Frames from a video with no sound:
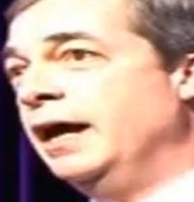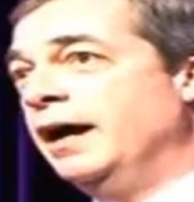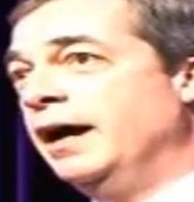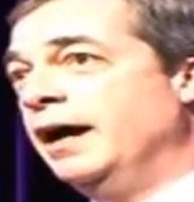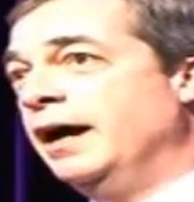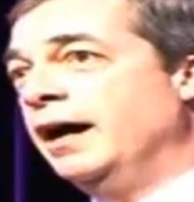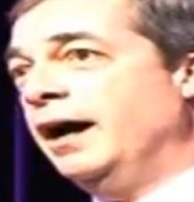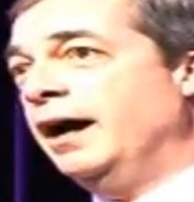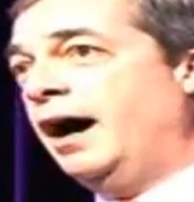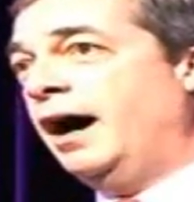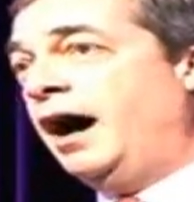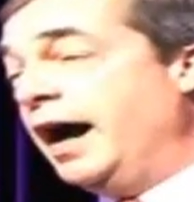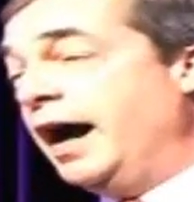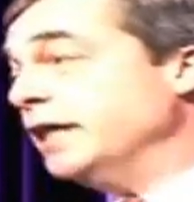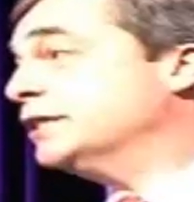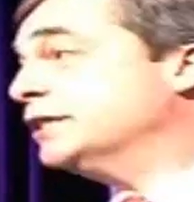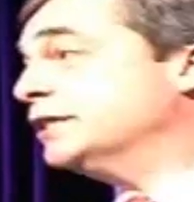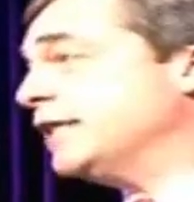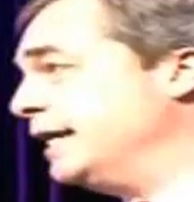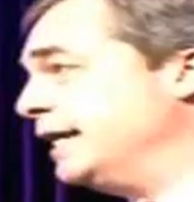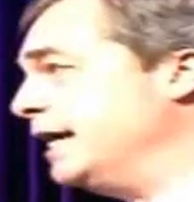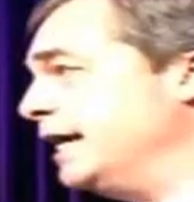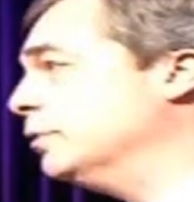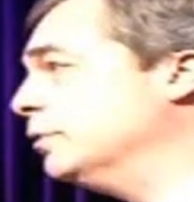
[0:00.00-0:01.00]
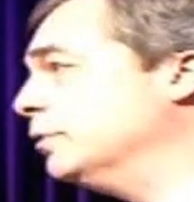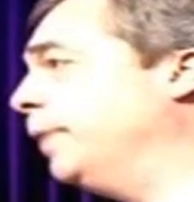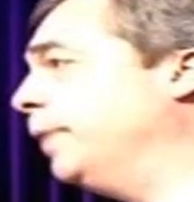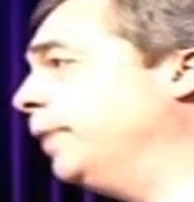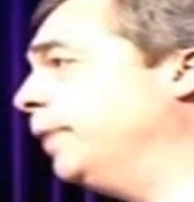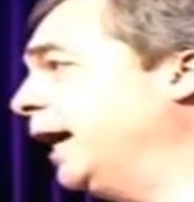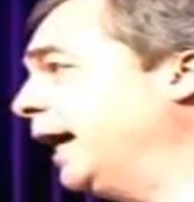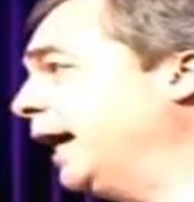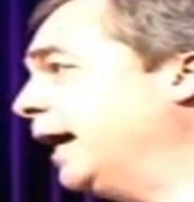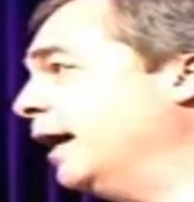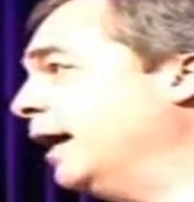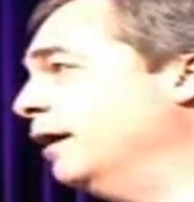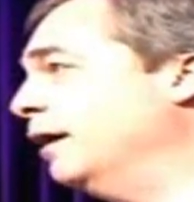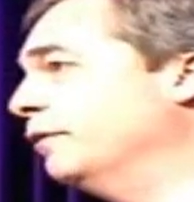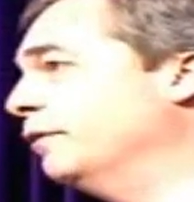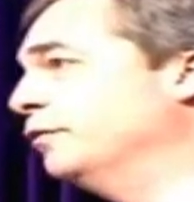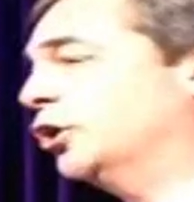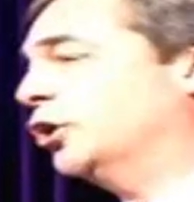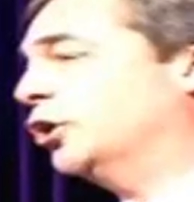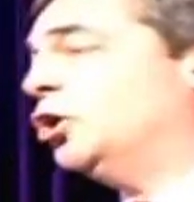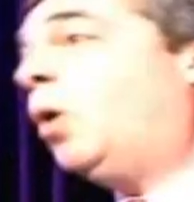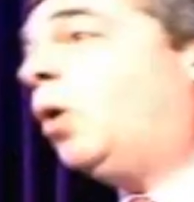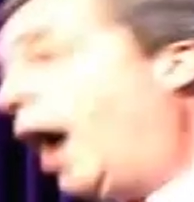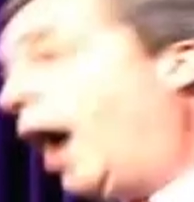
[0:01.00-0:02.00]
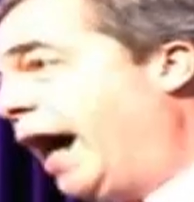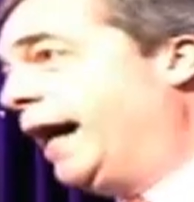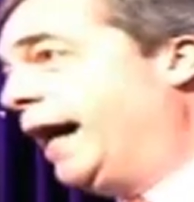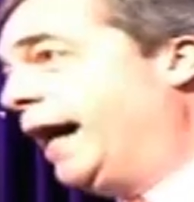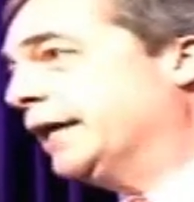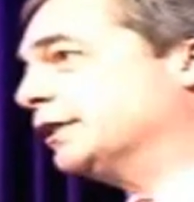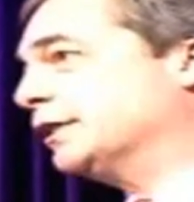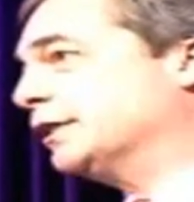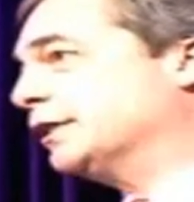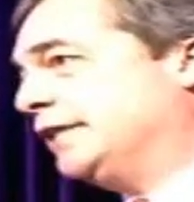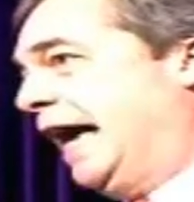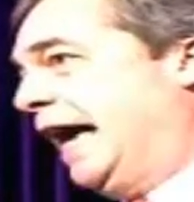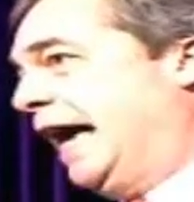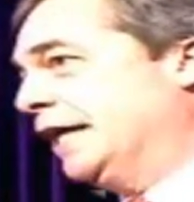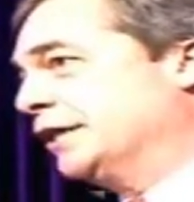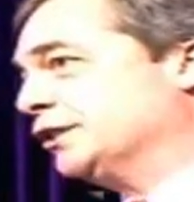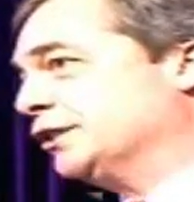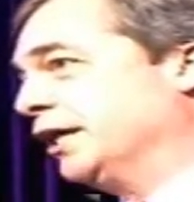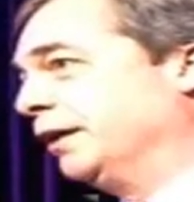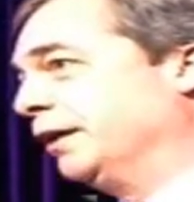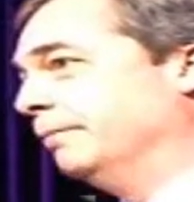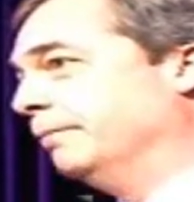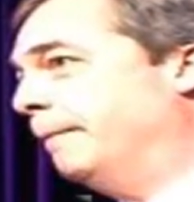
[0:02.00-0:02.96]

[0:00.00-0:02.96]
I said he would be the quiet assassin